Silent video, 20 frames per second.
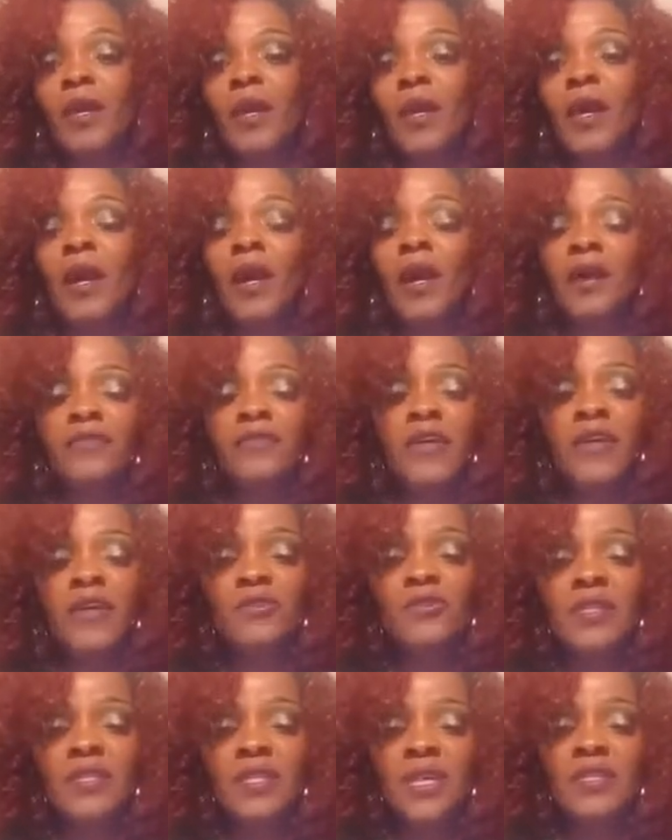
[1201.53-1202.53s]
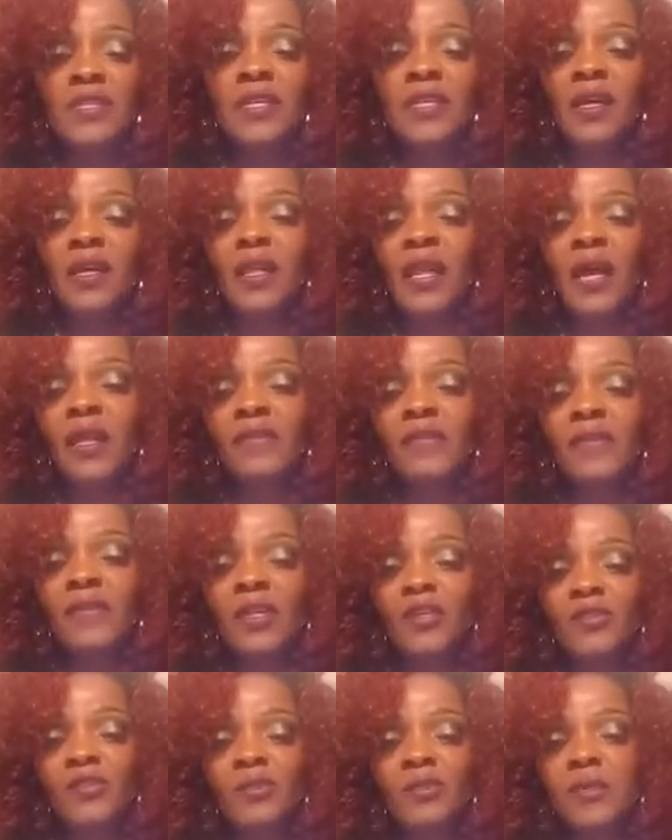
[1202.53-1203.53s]
Frederick says that a lot of
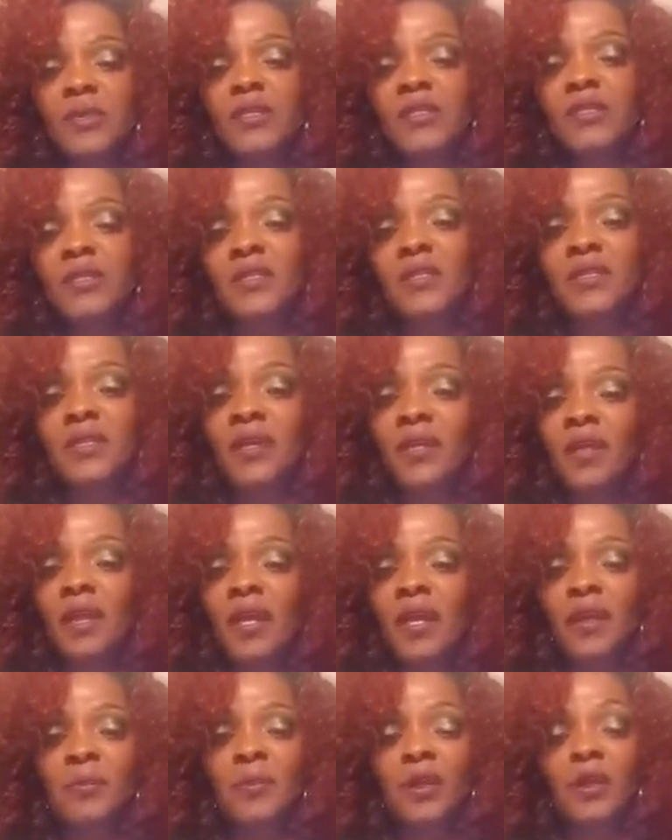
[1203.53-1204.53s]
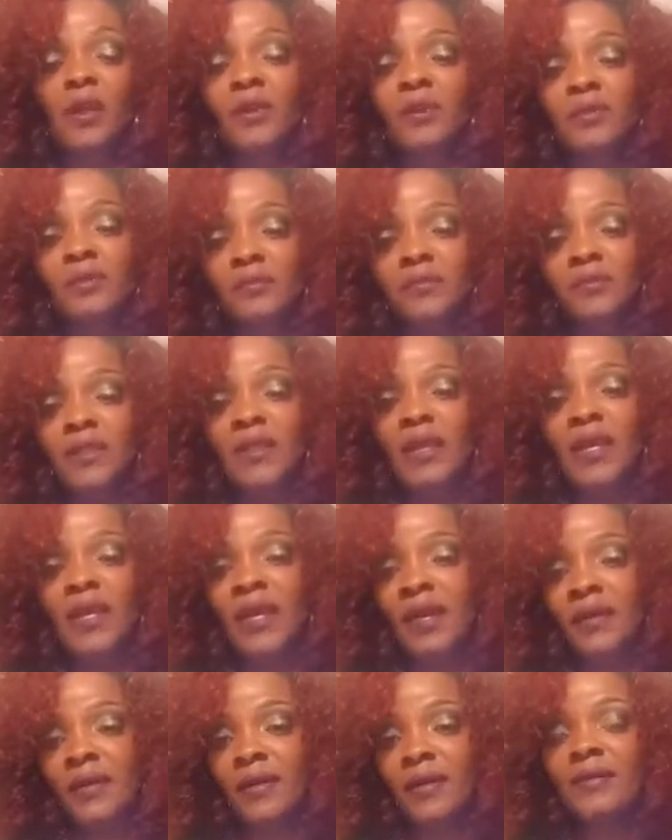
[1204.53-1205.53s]
industrial businesses done came and gone.
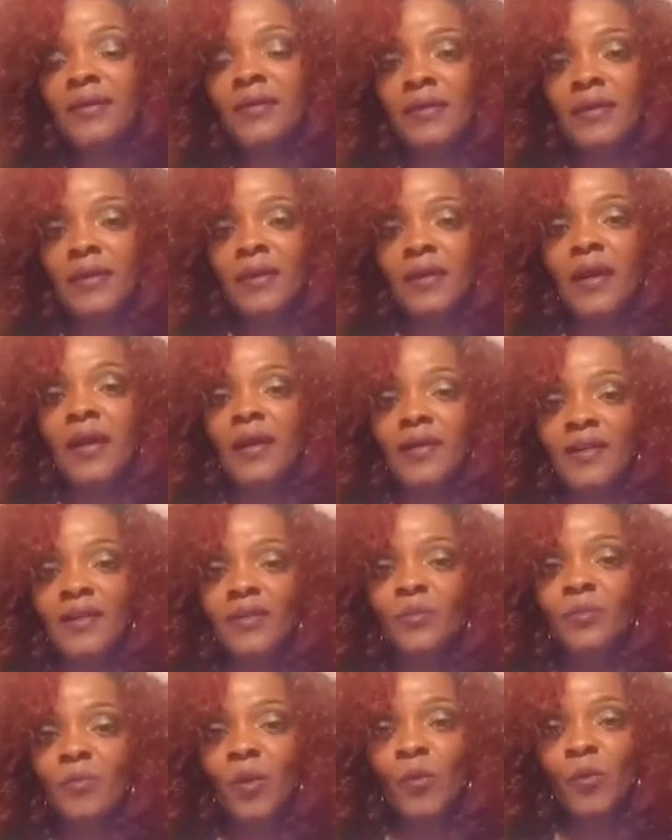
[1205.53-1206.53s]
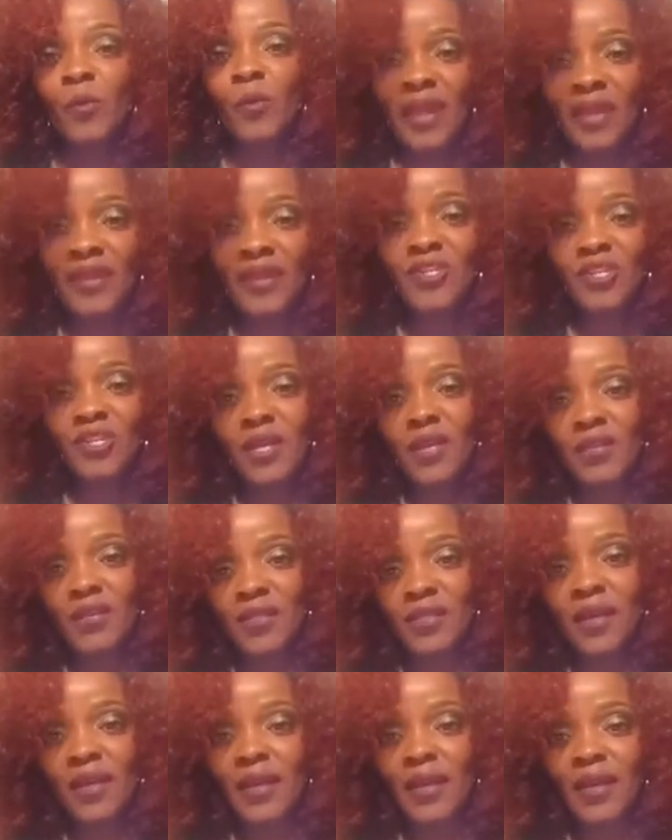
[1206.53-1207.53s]
Yeah. But we got to change
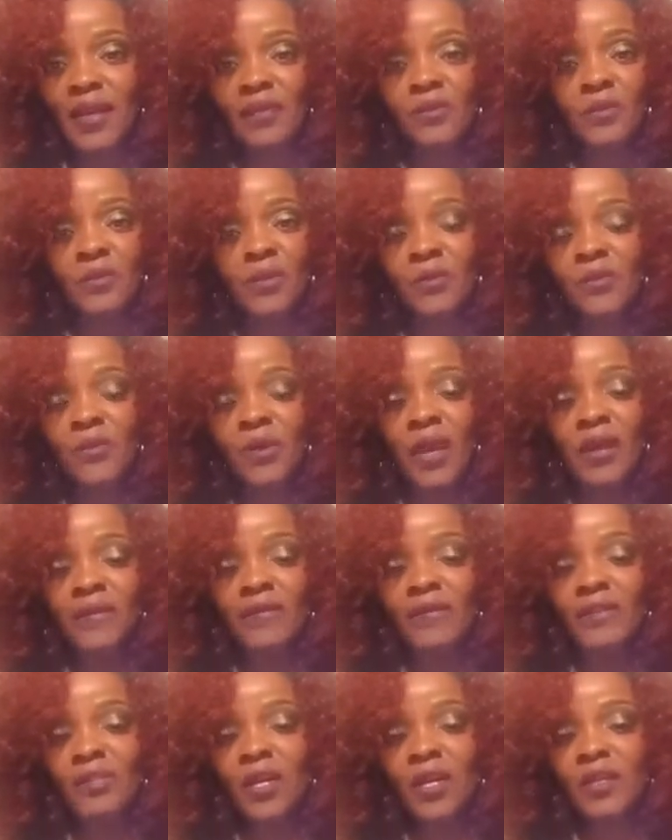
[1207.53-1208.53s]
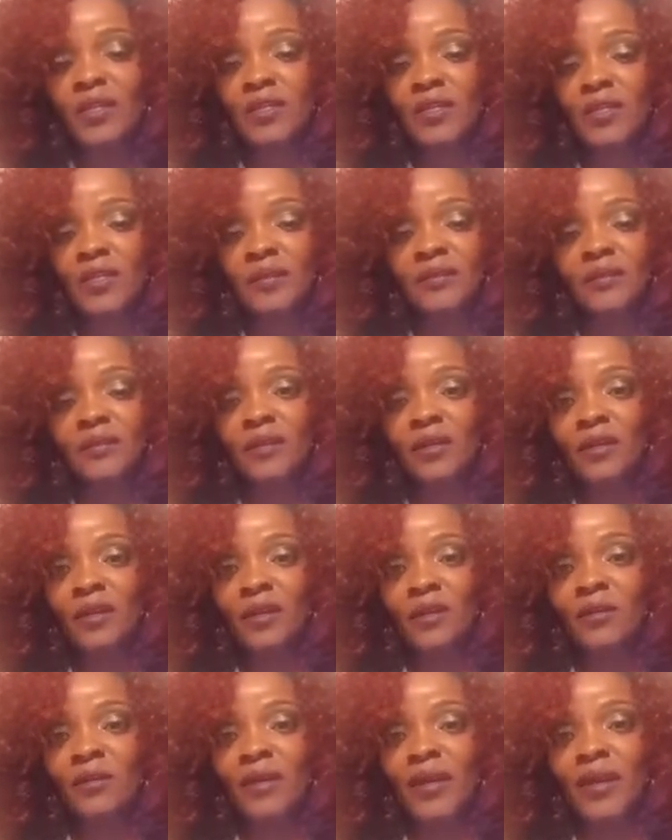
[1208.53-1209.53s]
that, guys. We have to change it. You
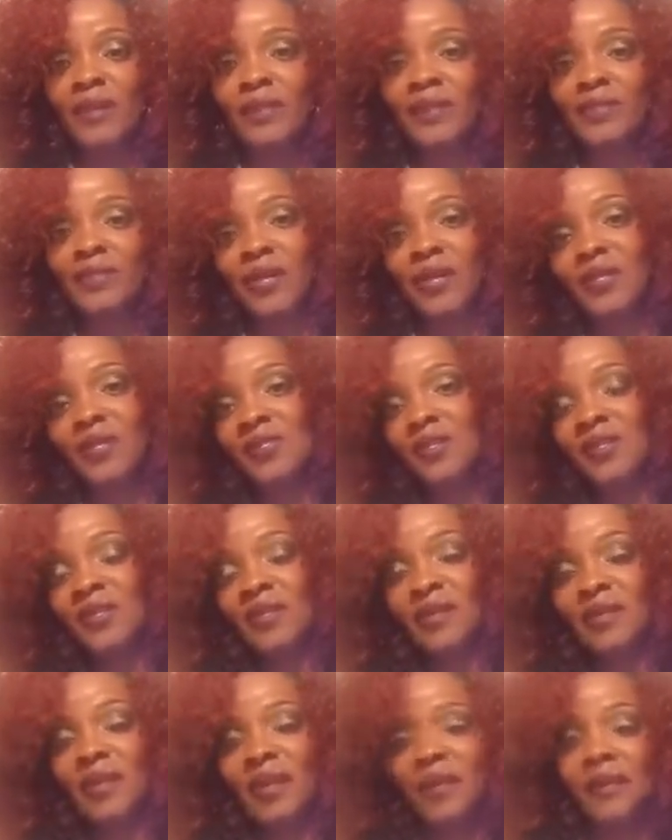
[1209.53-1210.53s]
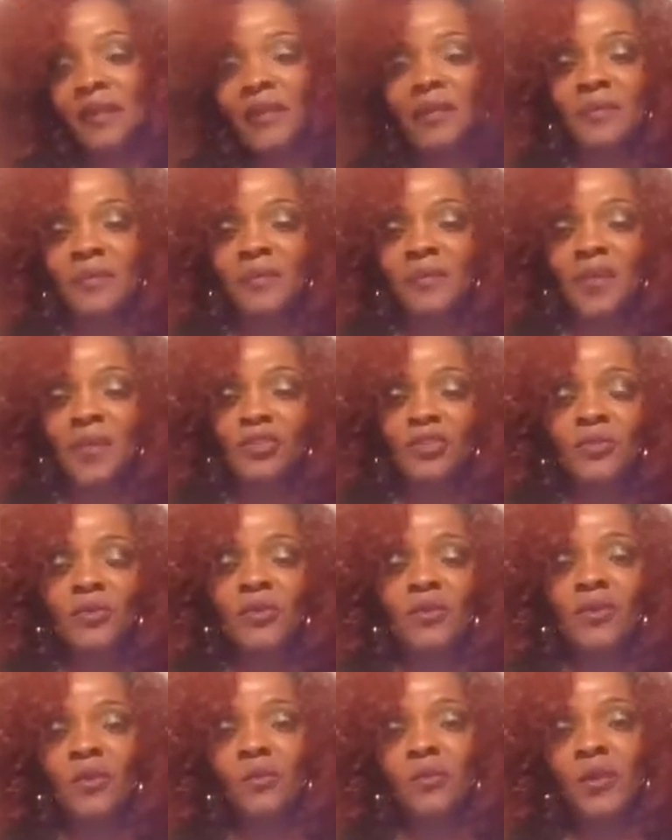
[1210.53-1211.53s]
know, we got to change it and make sure
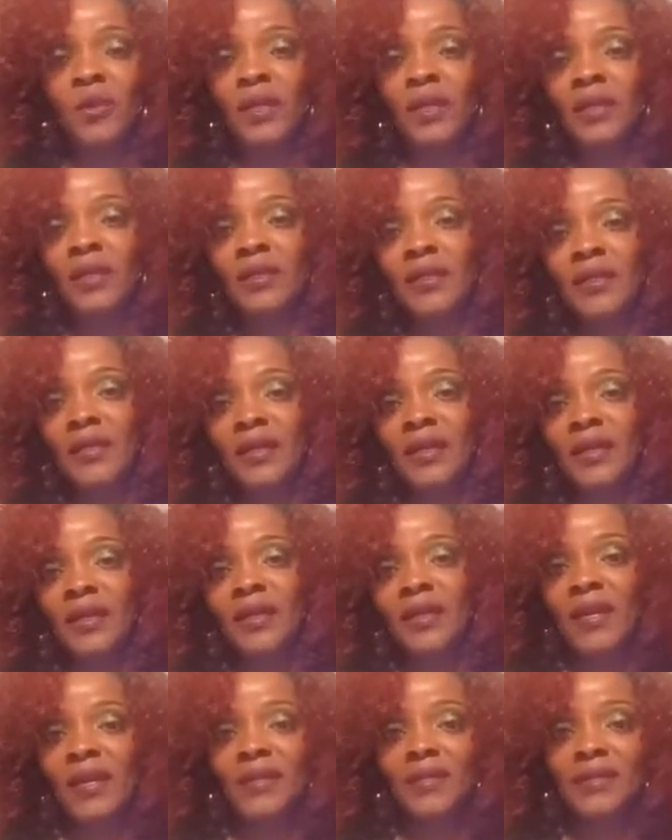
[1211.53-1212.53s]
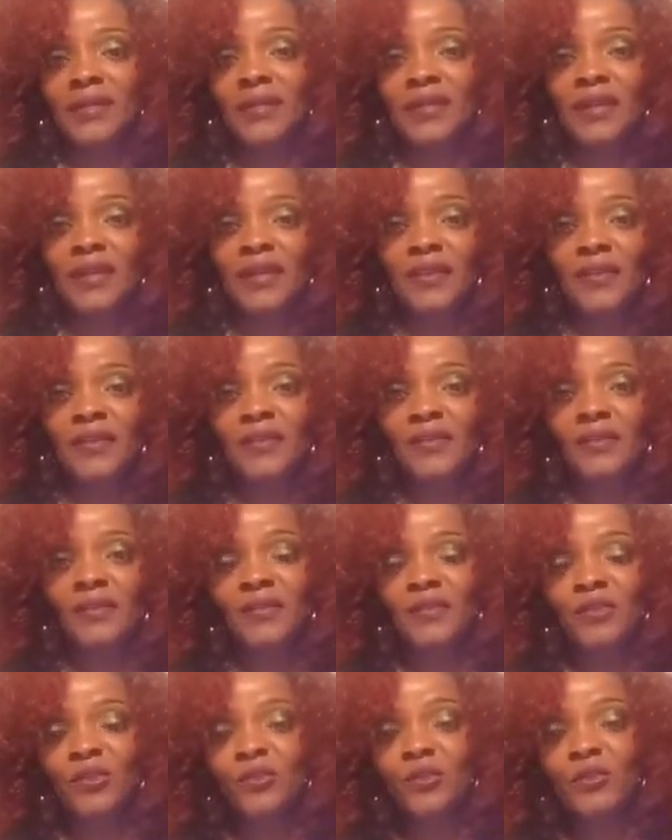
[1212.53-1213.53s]
that we can
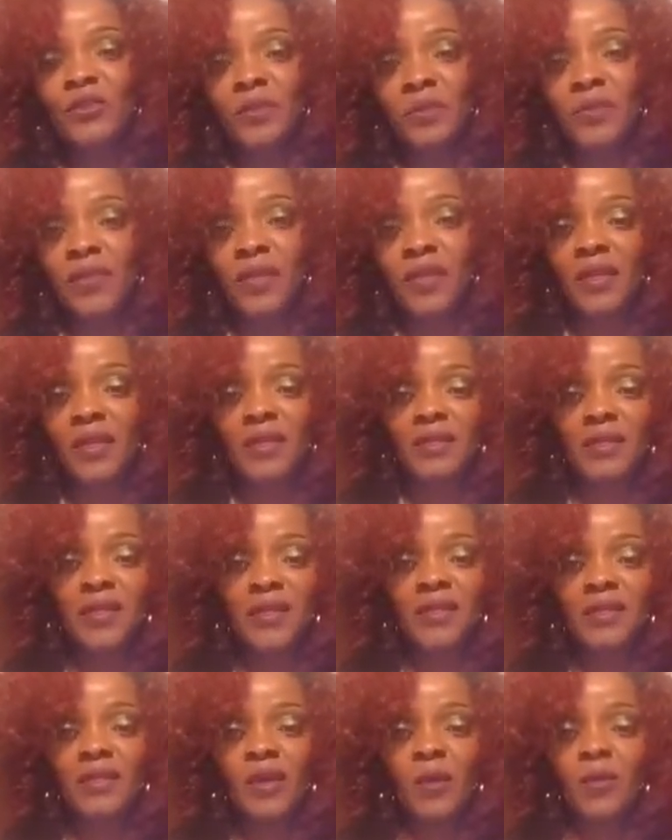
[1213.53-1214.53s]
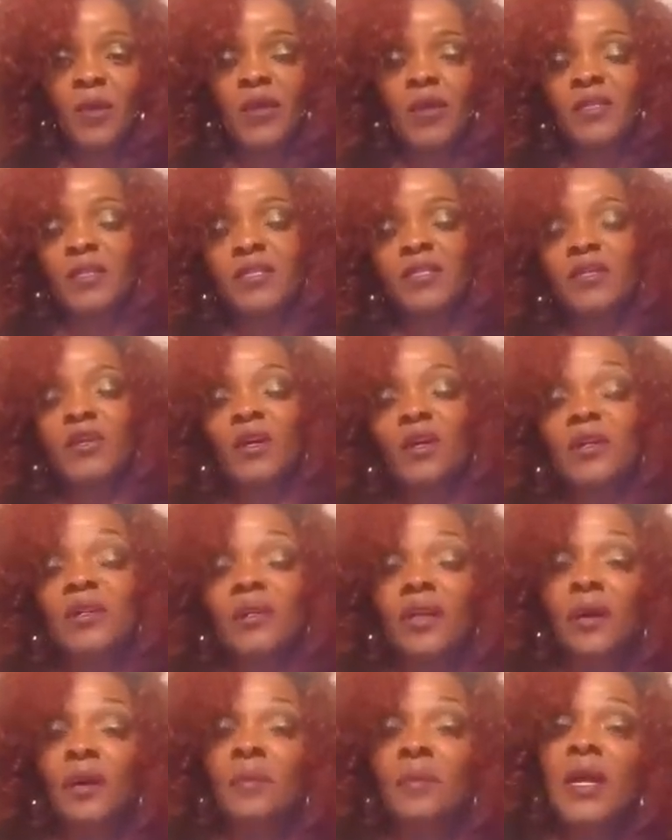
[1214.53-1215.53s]
do some things. Taran says young and
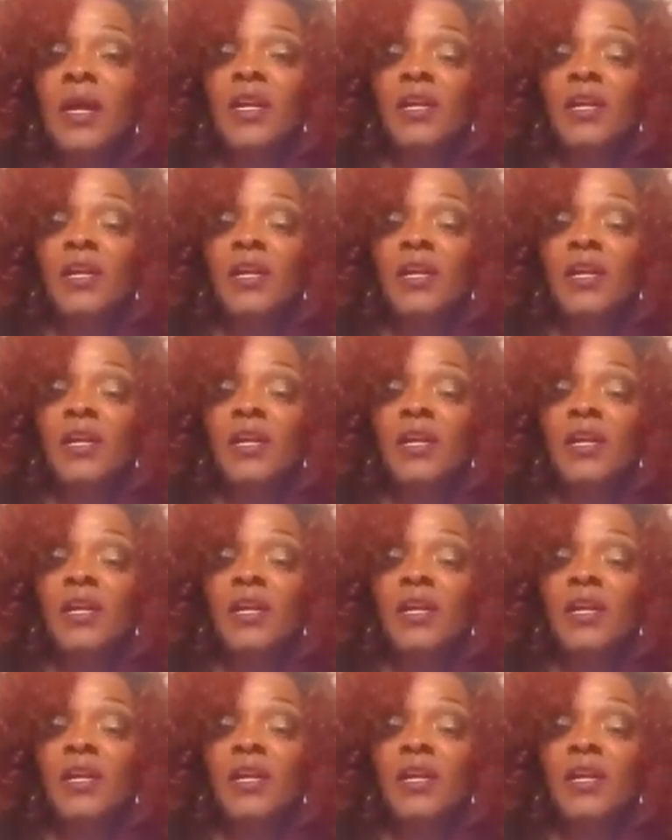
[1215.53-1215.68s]
dumb.